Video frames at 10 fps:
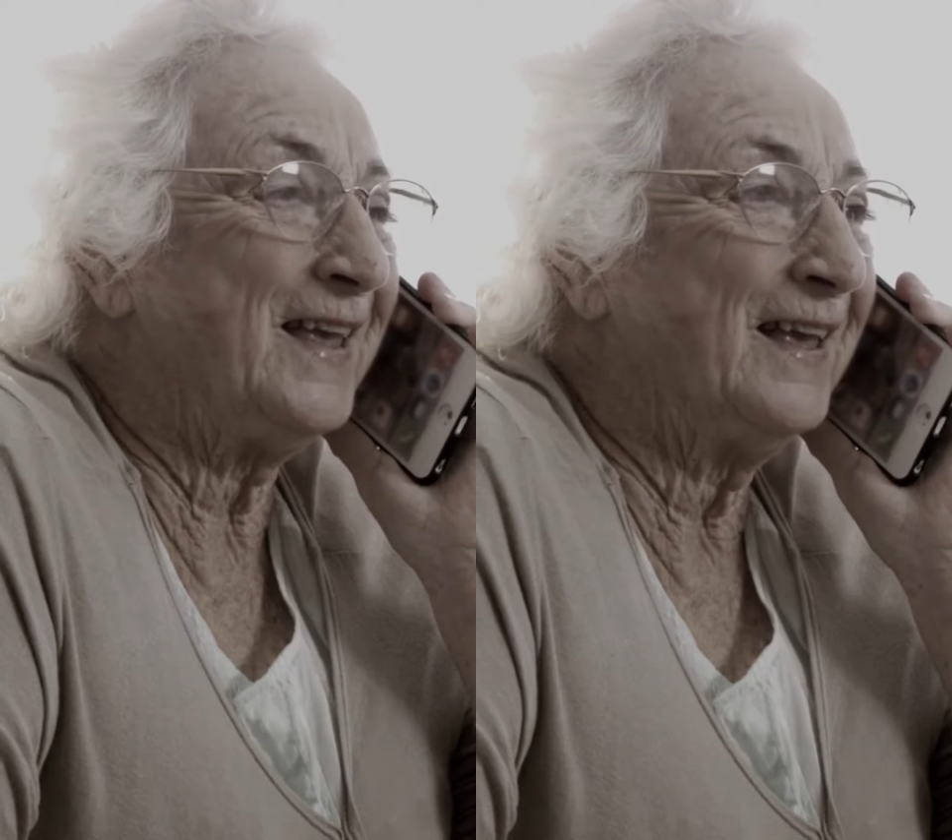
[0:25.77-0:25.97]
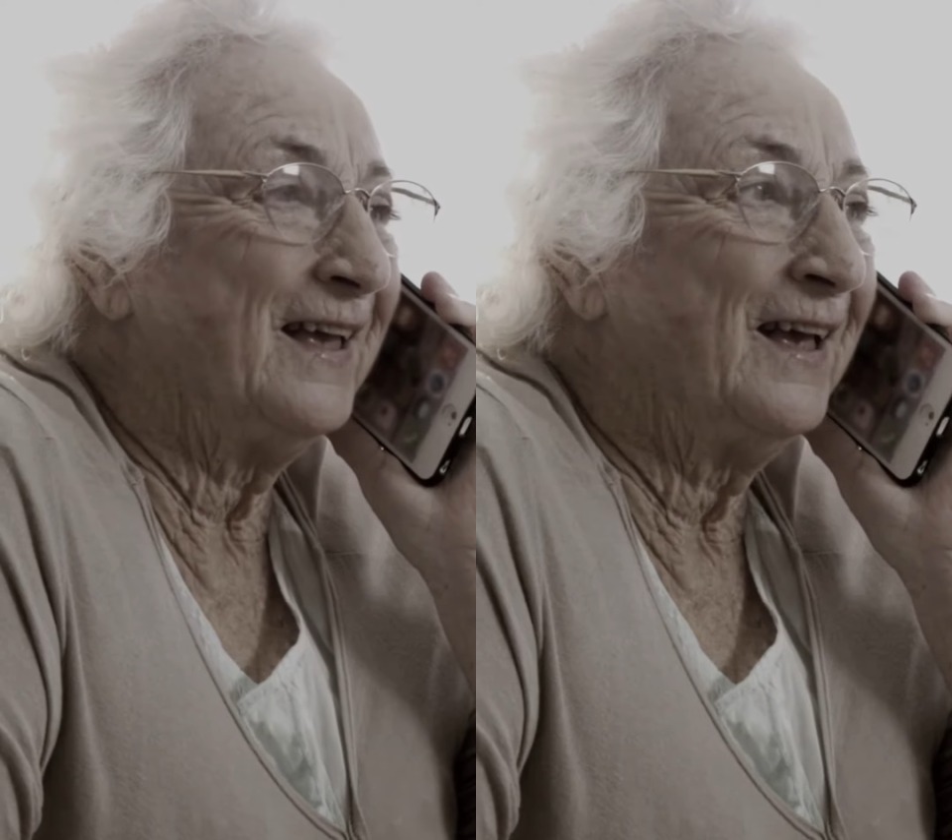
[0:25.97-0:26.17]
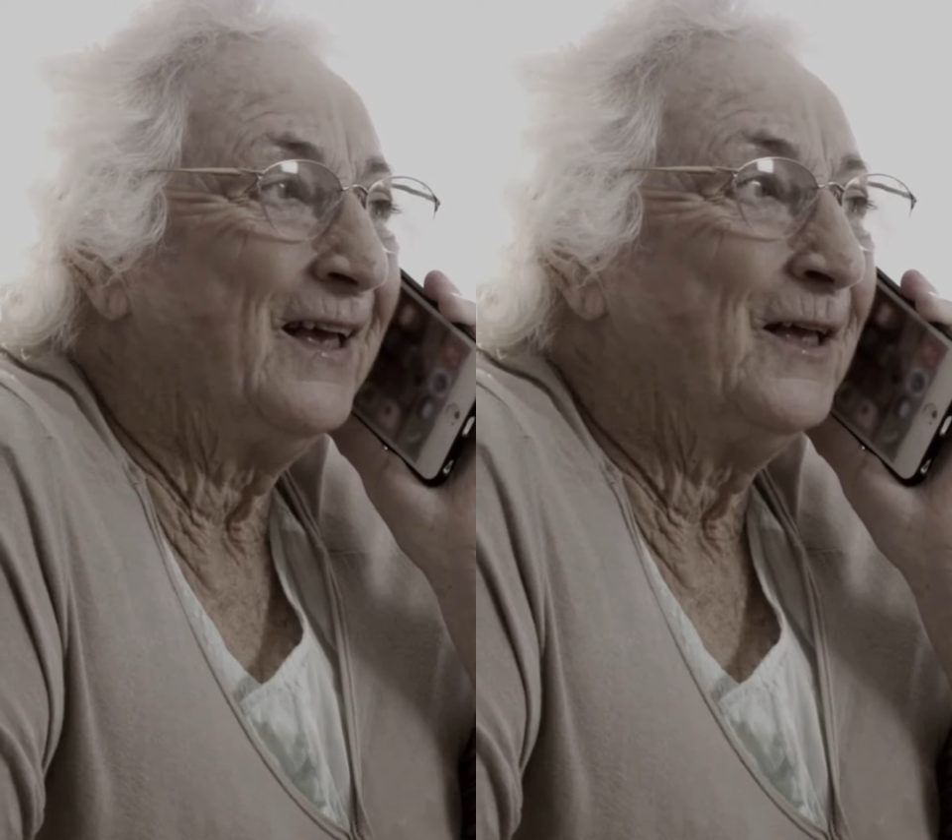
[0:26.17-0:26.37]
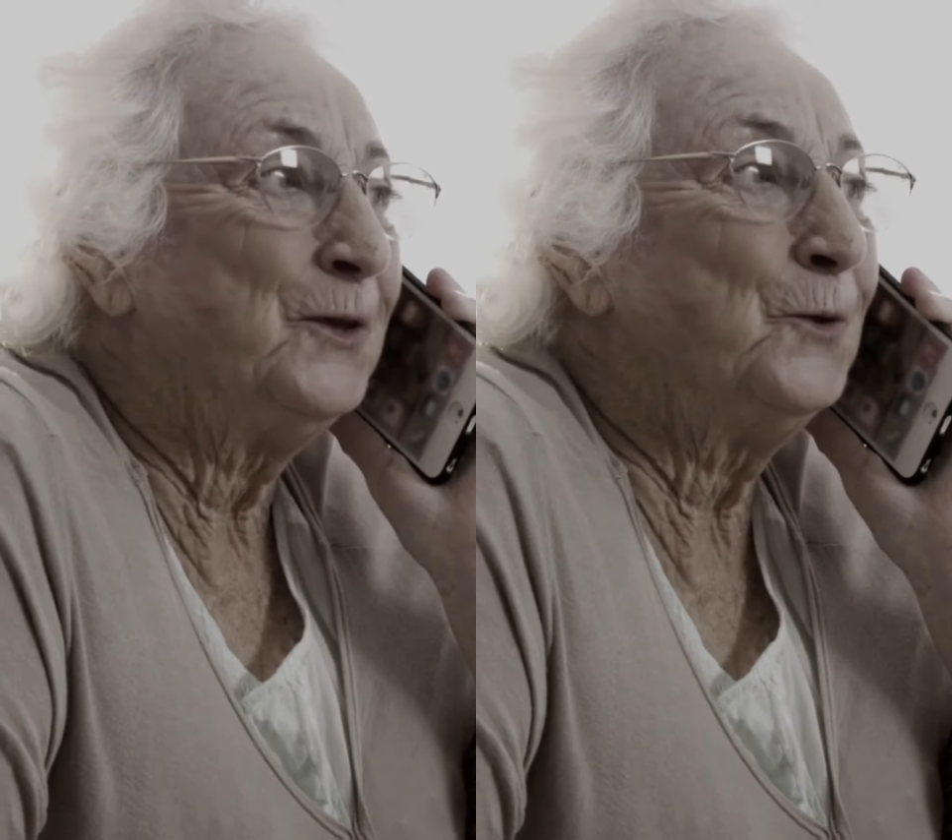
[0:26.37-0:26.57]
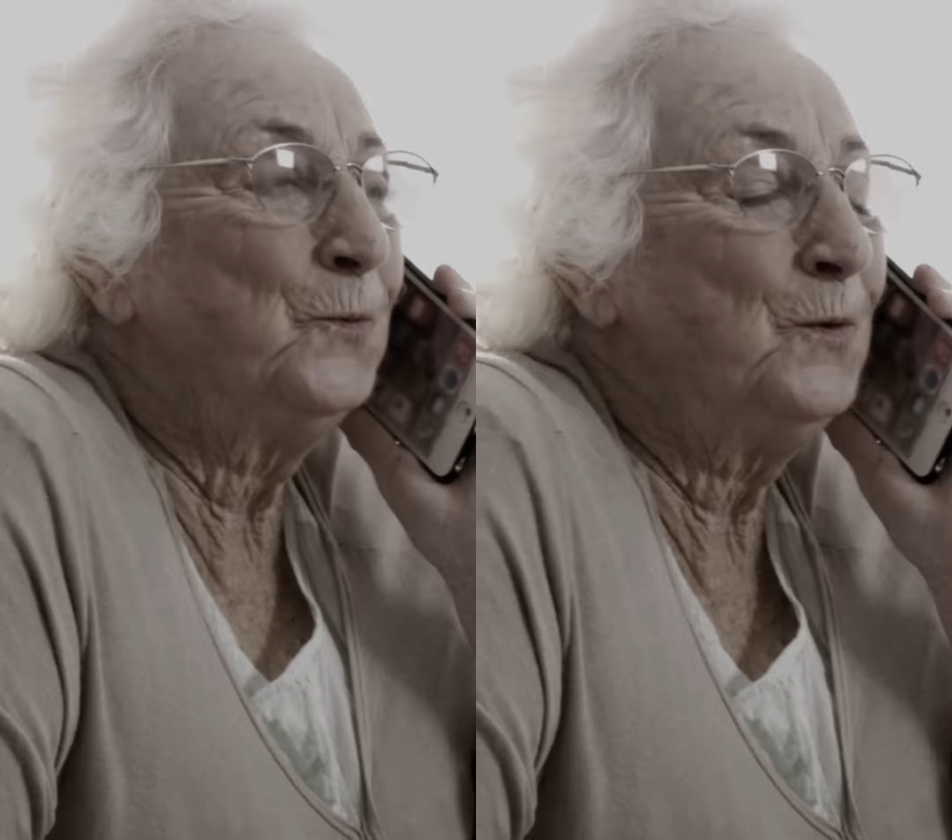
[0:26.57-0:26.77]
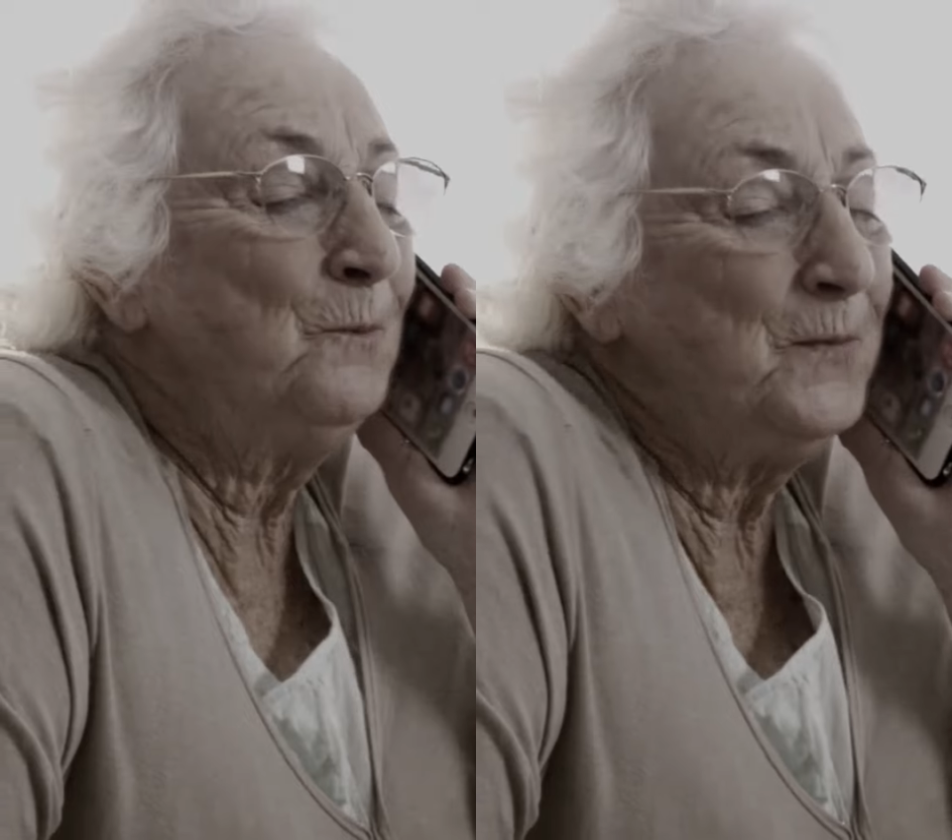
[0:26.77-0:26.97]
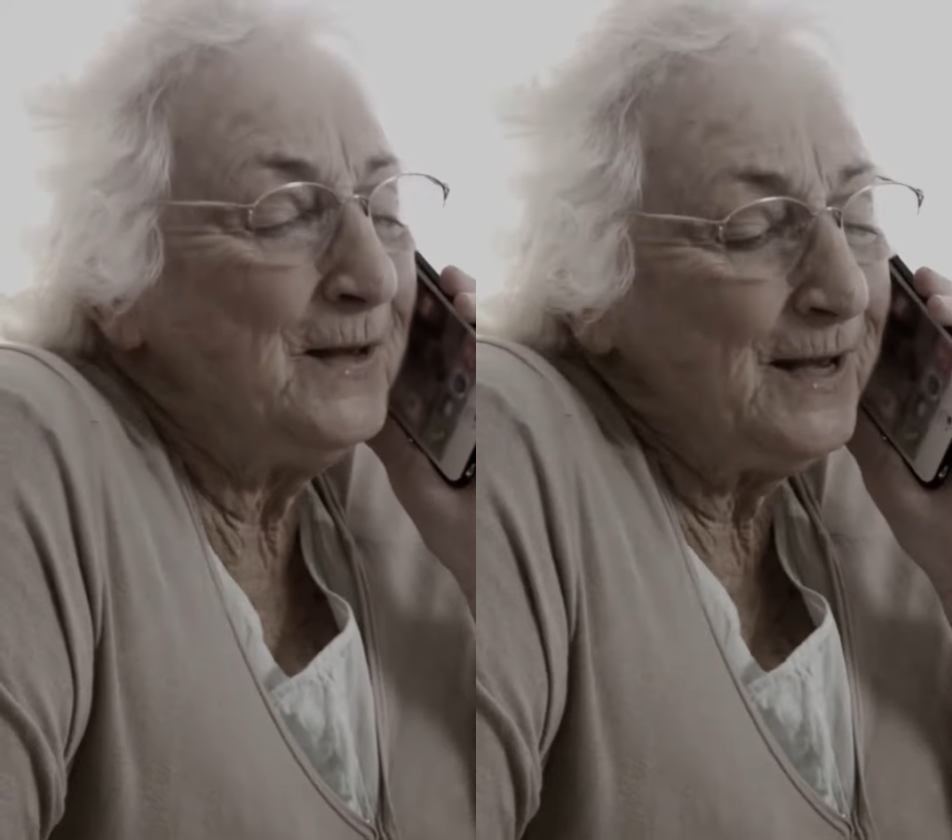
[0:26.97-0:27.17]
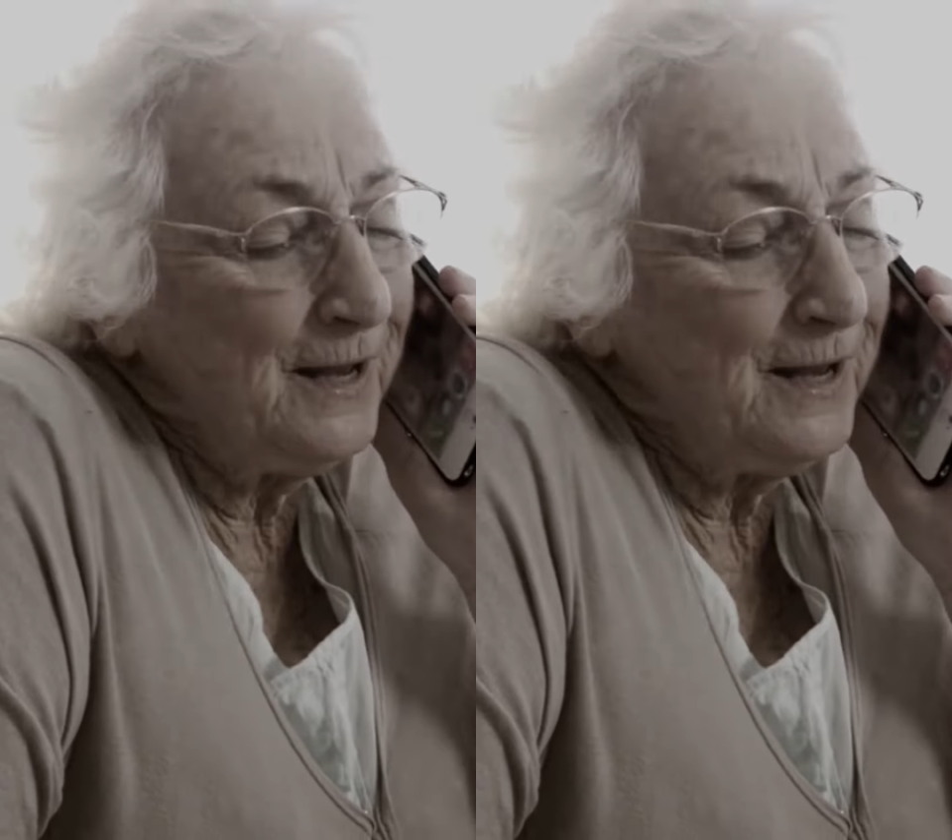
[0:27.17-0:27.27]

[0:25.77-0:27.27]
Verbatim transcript: received a phone call from her